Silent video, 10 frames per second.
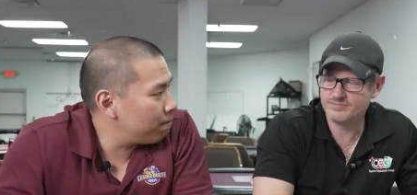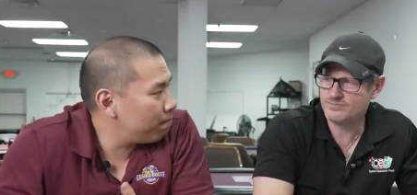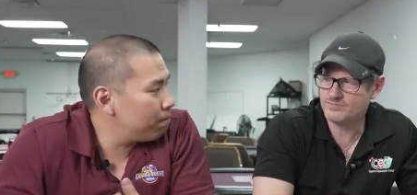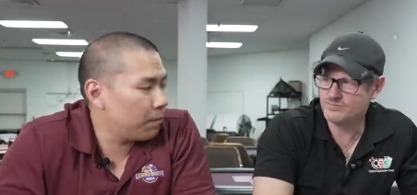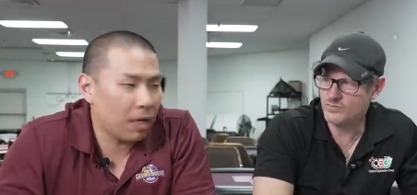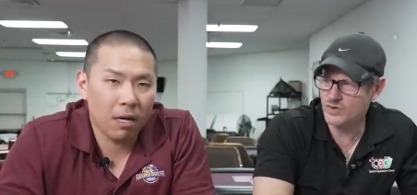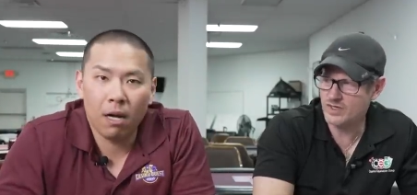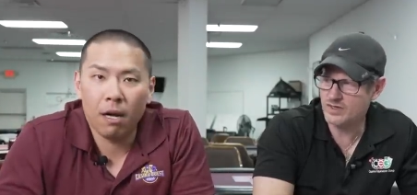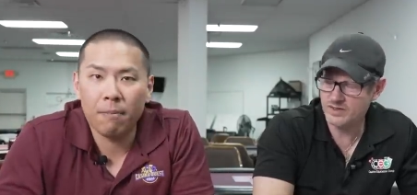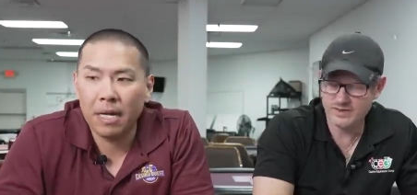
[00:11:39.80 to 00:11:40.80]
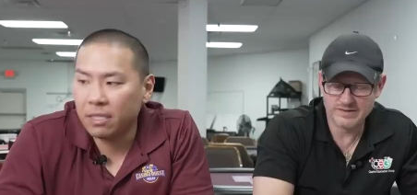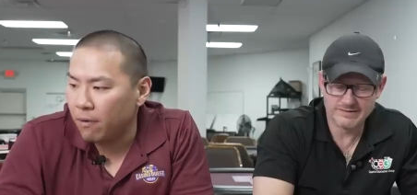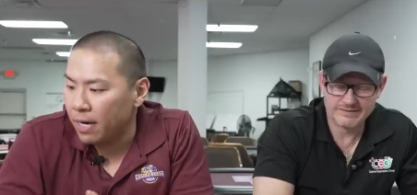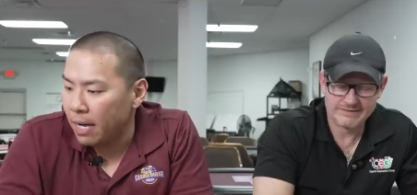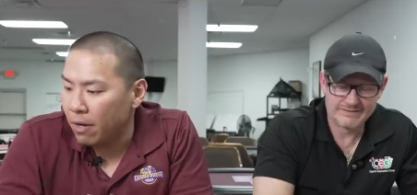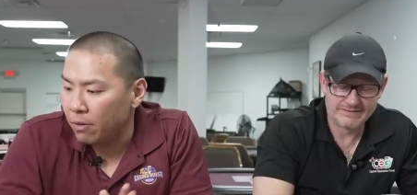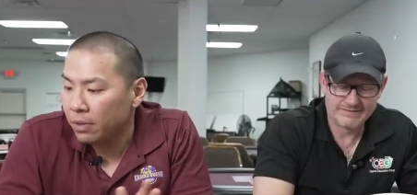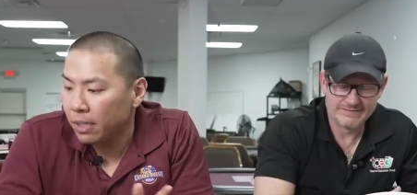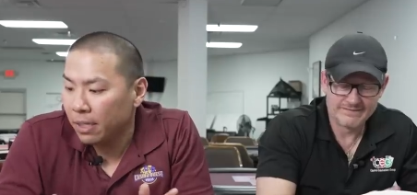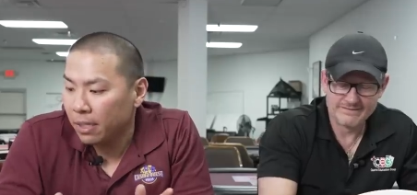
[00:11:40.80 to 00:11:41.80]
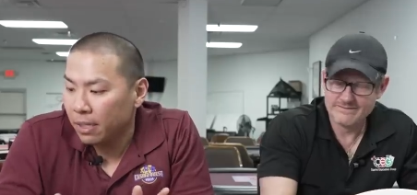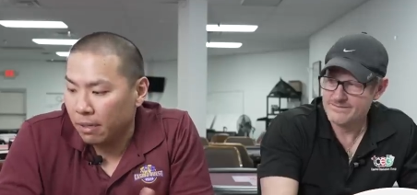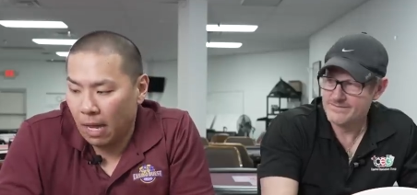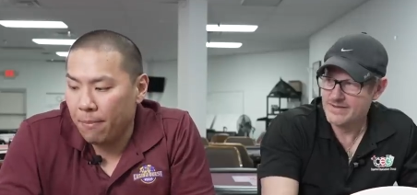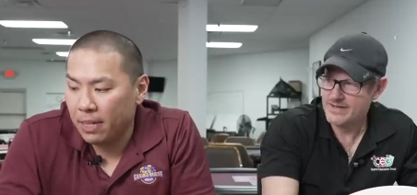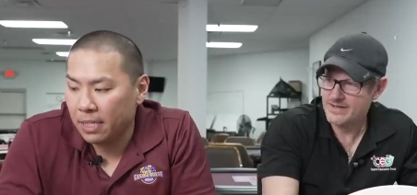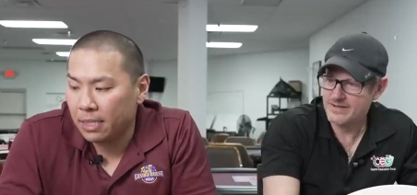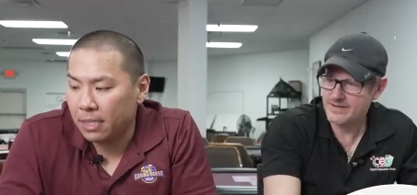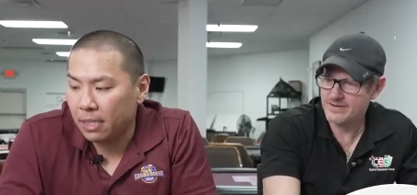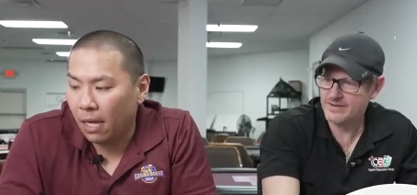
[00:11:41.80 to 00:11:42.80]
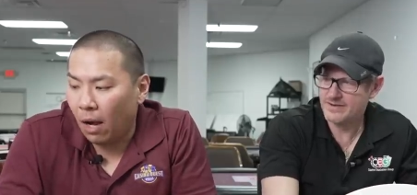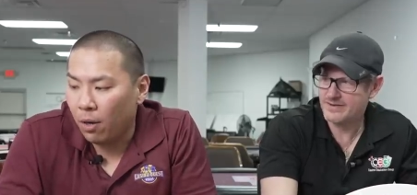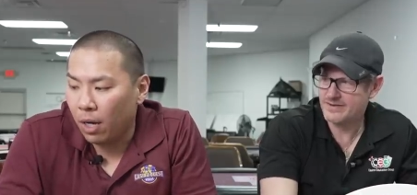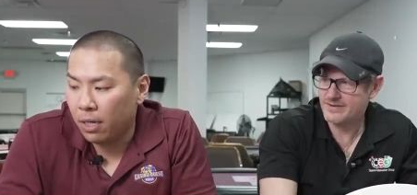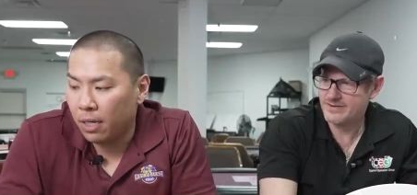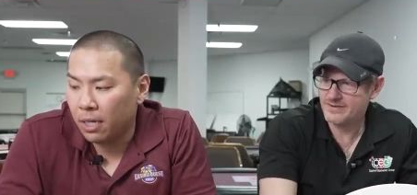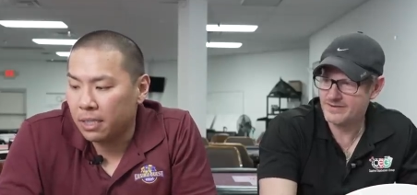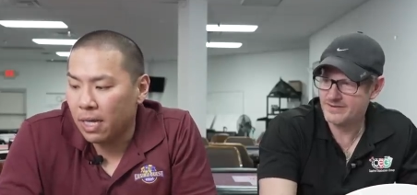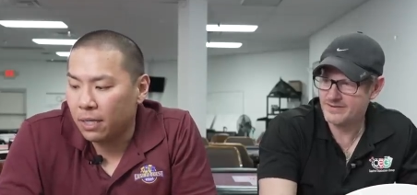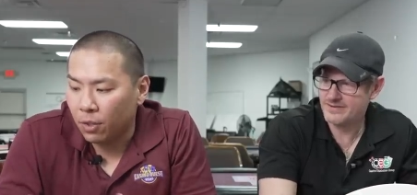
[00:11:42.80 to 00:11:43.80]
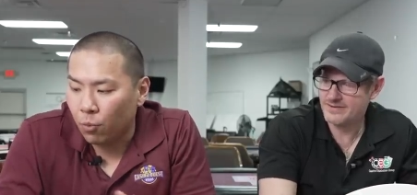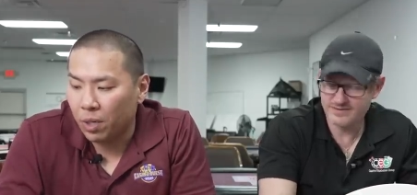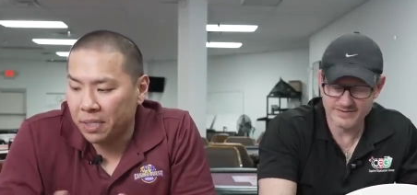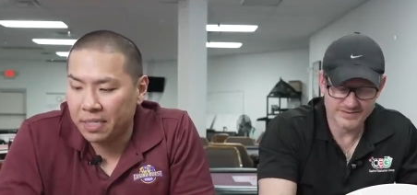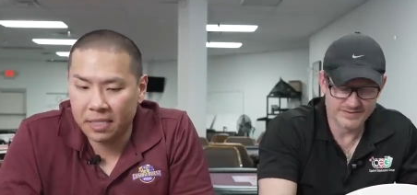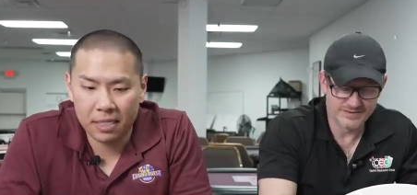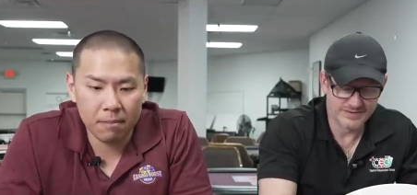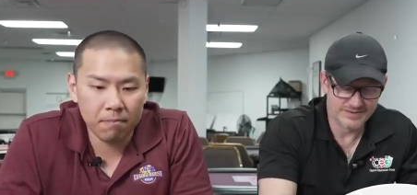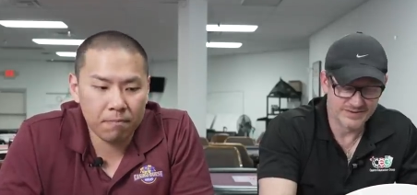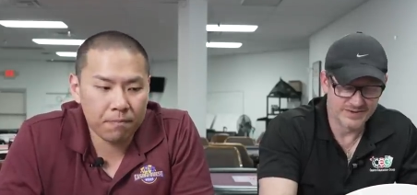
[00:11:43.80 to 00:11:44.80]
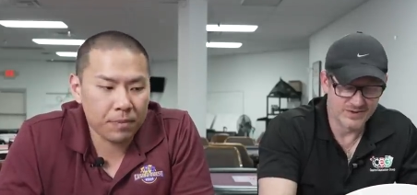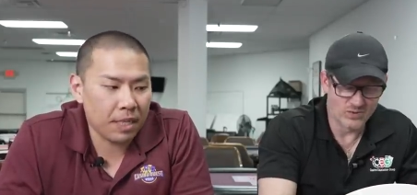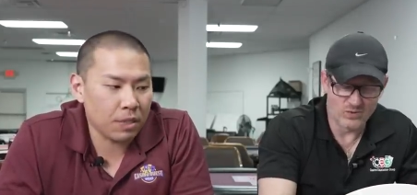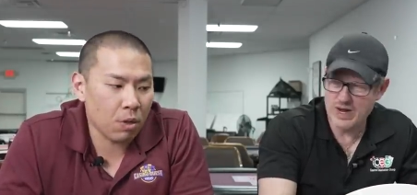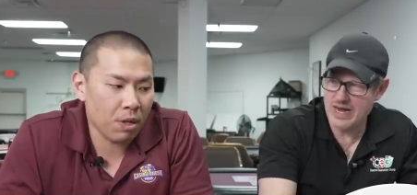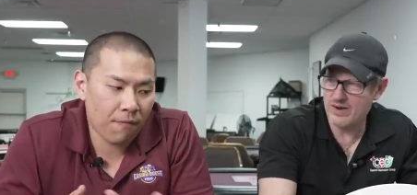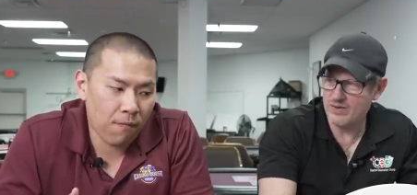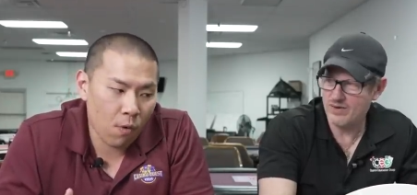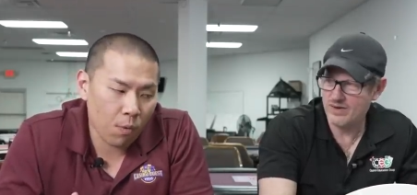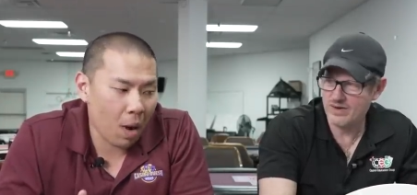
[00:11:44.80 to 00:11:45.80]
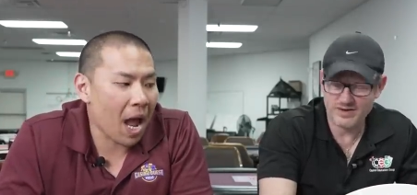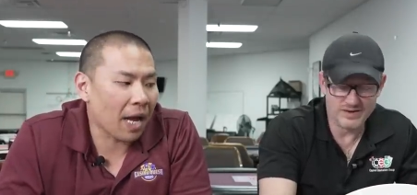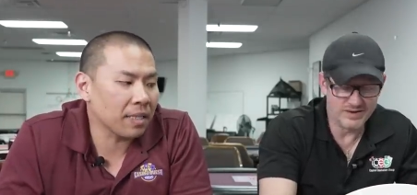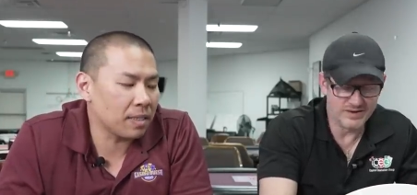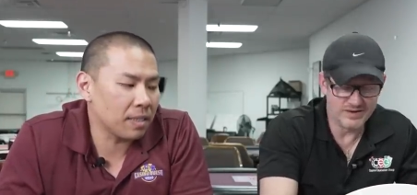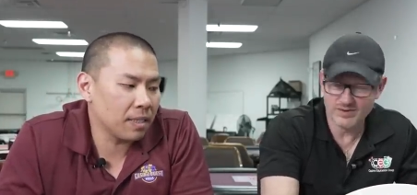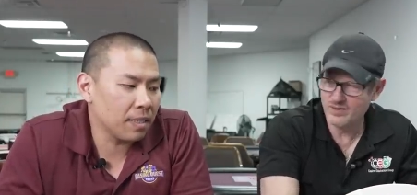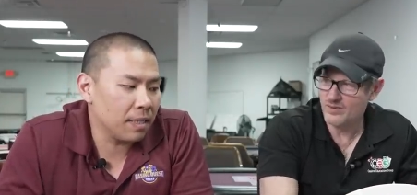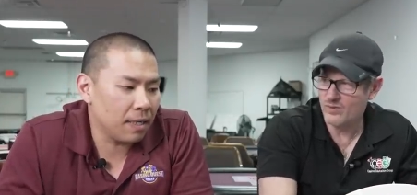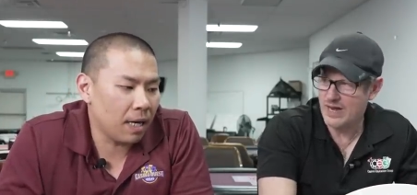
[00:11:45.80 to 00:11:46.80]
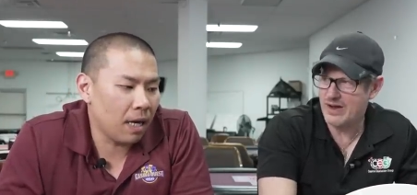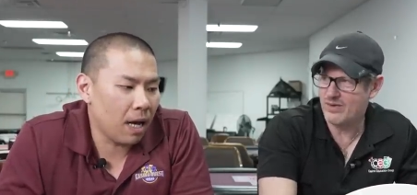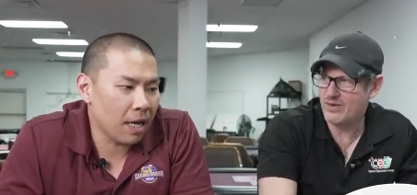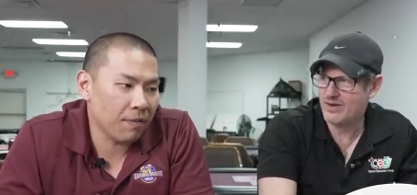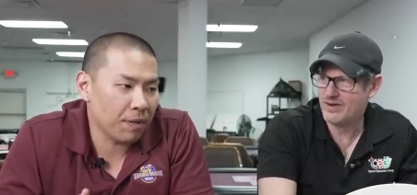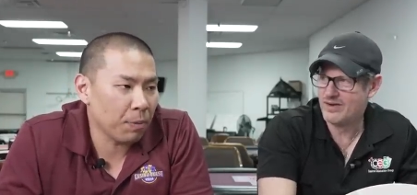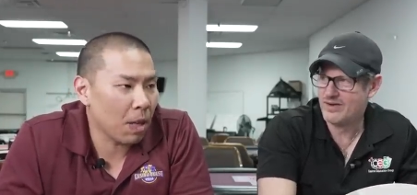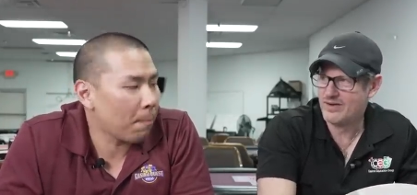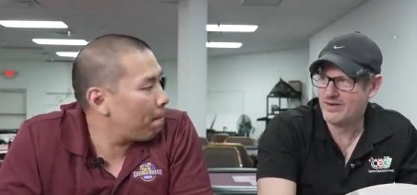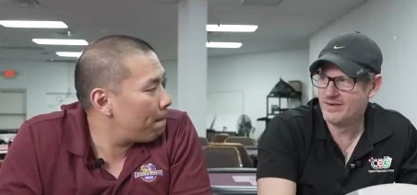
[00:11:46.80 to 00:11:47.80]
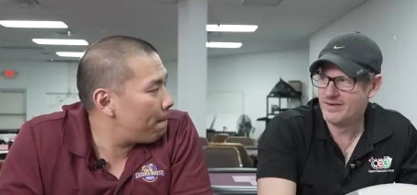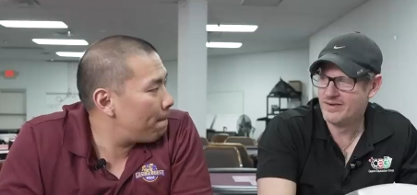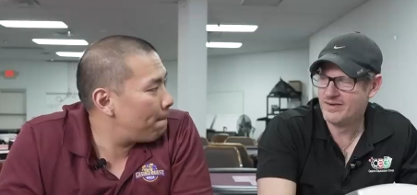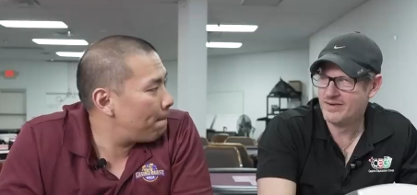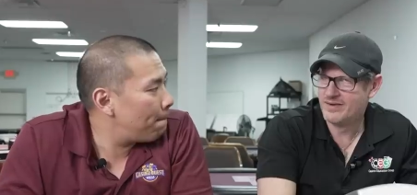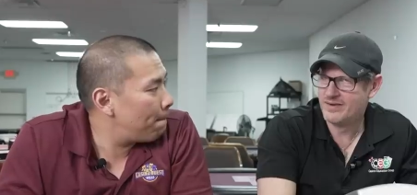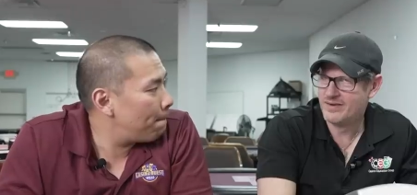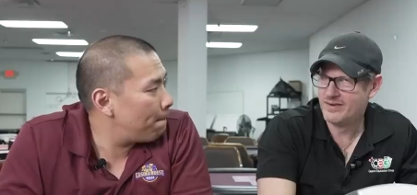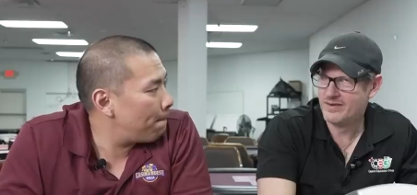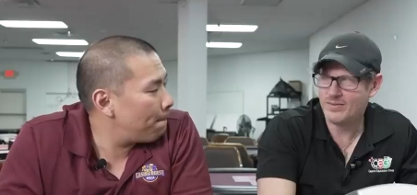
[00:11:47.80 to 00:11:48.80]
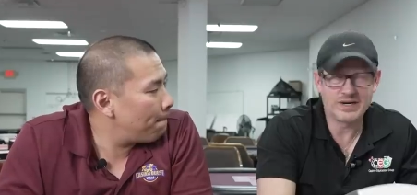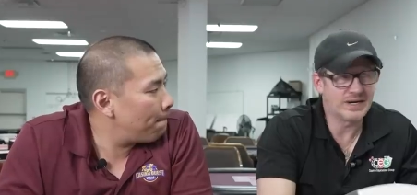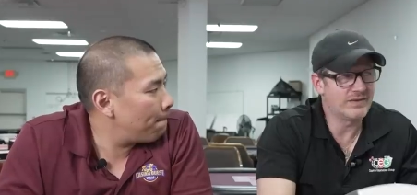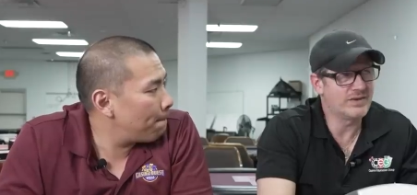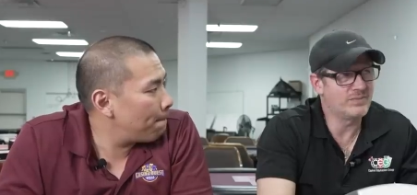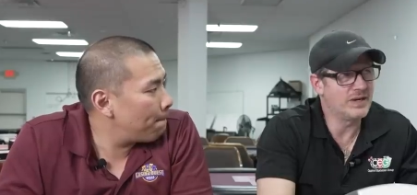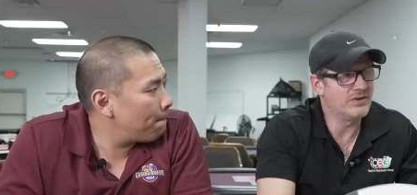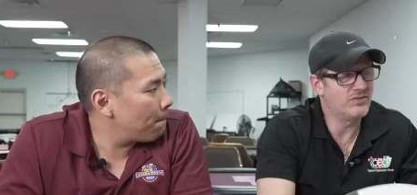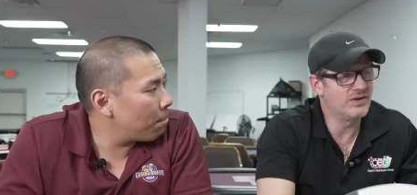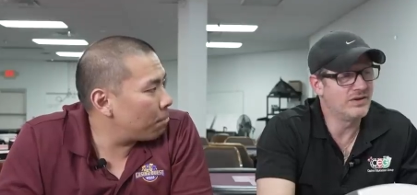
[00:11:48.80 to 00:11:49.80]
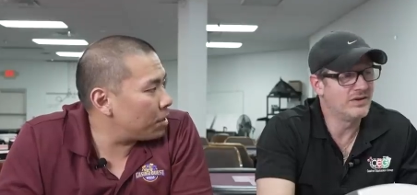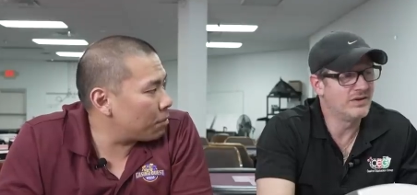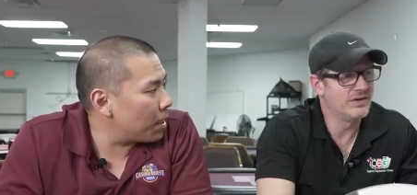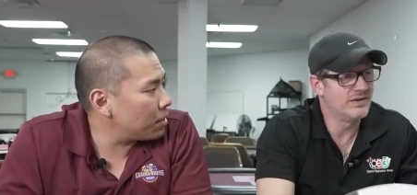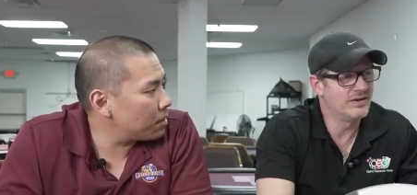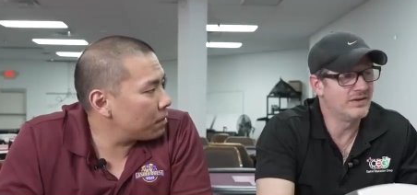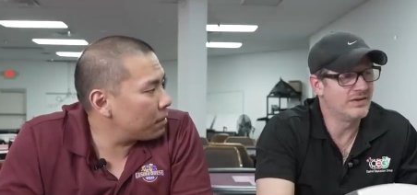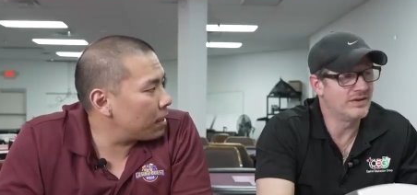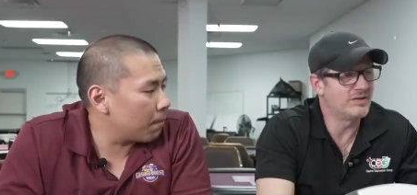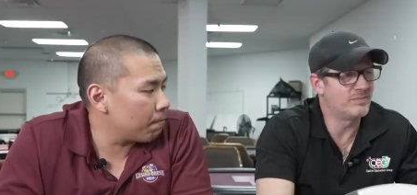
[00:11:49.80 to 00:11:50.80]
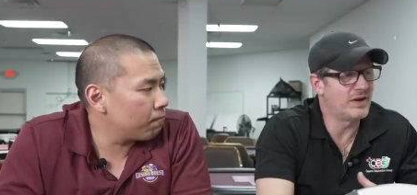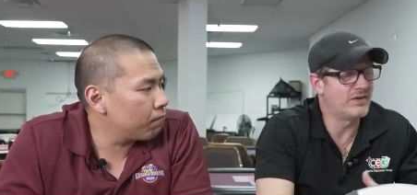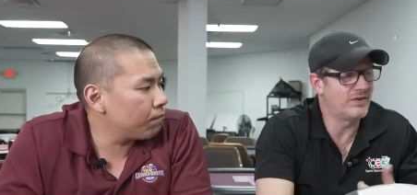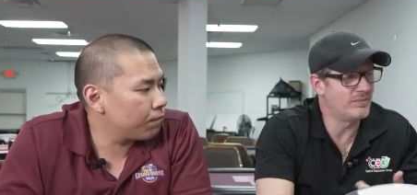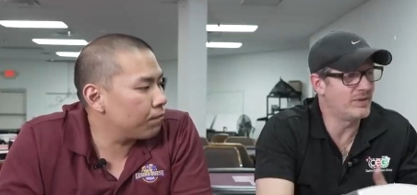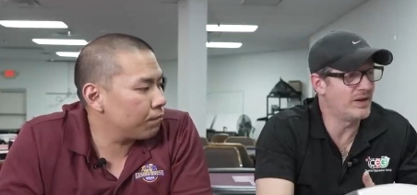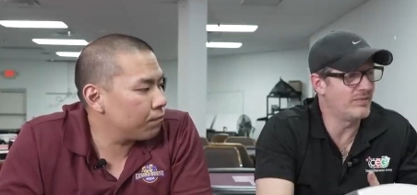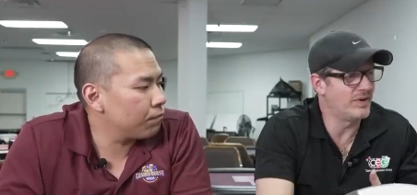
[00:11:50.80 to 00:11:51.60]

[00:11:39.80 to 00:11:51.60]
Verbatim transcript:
Speaker 1: Mm, really? Um, as of right now, I mean, it's I, it's not the worst system. It's wow. only four
Speaker 2: whacks. Wow. Uh, I give it a plum. Would I give it a peach? peach minus. Yeah. That's better than plum,